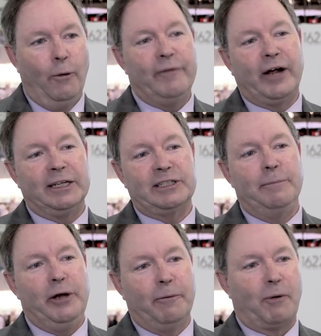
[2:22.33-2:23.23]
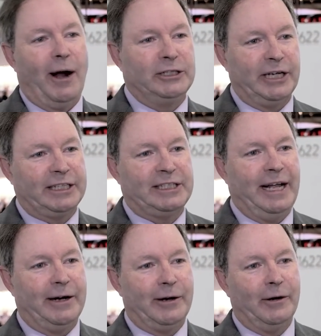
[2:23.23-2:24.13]
We've got some new projects
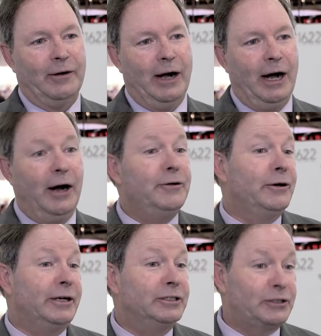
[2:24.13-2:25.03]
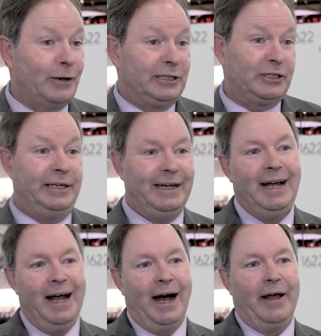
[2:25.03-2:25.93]
that are under construction
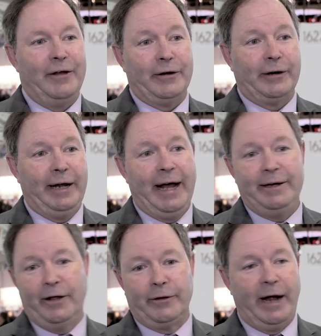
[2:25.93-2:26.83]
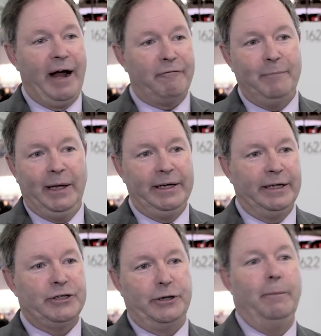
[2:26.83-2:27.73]
that are gonna add another
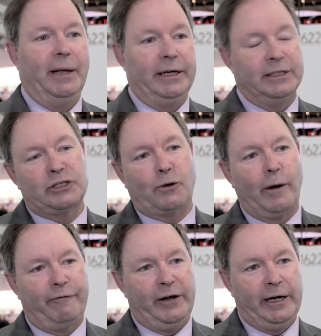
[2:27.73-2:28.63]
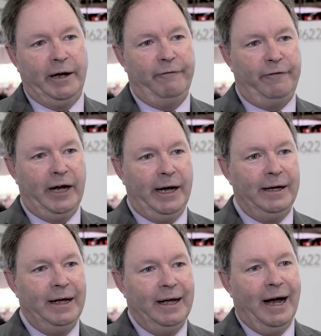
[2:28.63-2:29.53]
500,000 to 1 million square feet
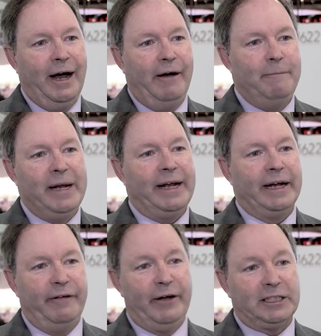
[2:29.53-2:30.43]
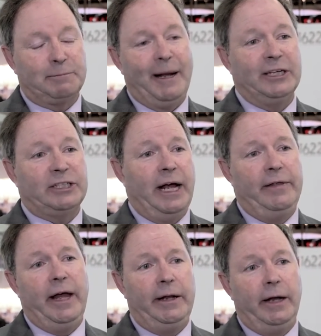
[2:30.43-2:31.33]
of meeting and event space.
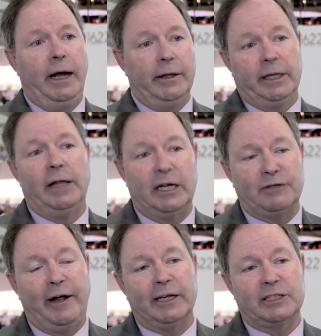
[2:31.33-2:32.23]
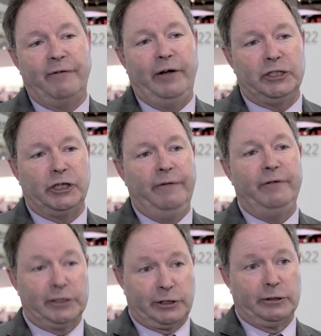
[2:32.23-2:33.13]
And then the Las Vegas Convention and
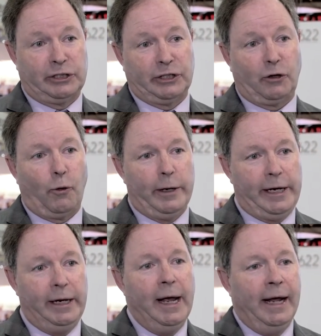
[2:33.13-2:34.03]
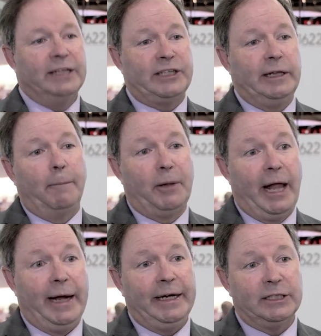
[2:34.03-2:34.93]
Visitors Authority is in the
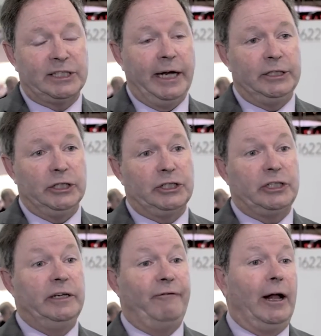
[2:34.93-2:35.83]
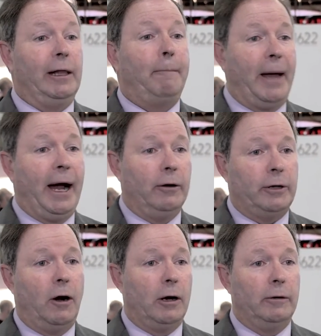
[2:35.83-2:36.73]
planning stages to develop out
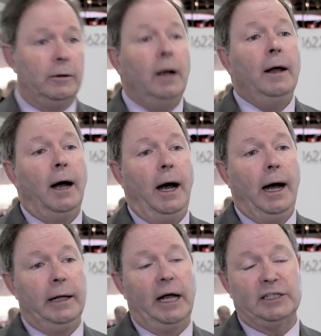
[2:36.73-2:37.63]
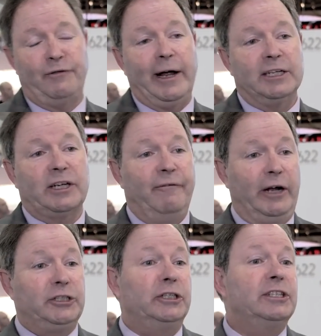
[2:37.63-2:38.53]
our Las Vegas
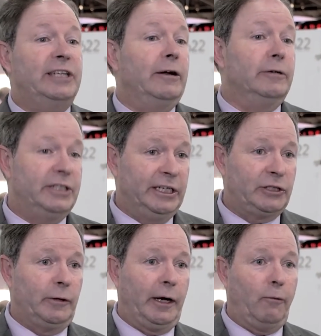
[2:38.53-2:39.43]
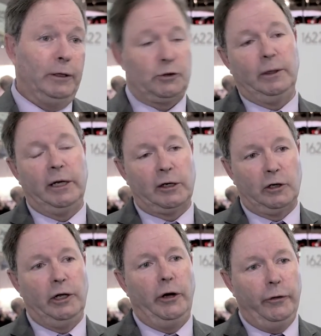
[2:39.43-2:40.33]
Convention Center District, which will
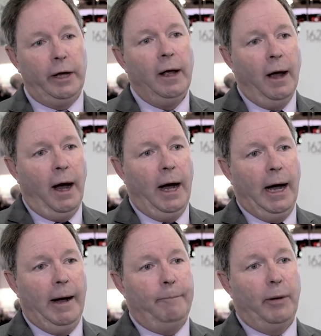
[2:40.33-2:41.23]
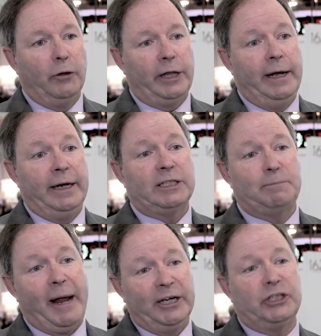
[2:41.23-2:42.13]
include both an
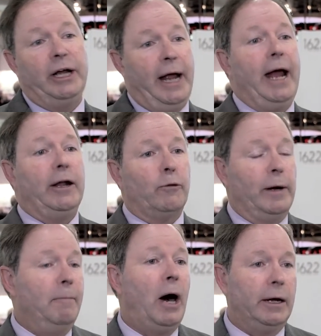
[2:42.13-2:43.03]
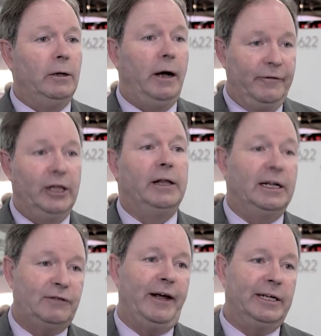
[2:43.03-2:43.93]
expansion and a remodel of the
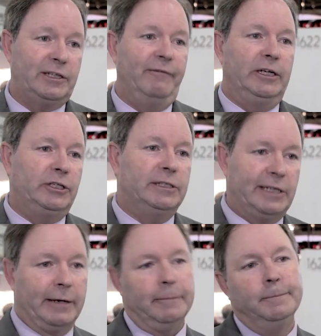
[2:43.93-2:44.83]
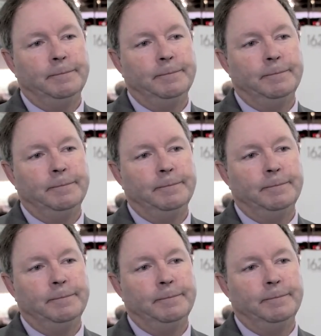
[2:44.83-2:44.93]
Las Vegas Convention Center.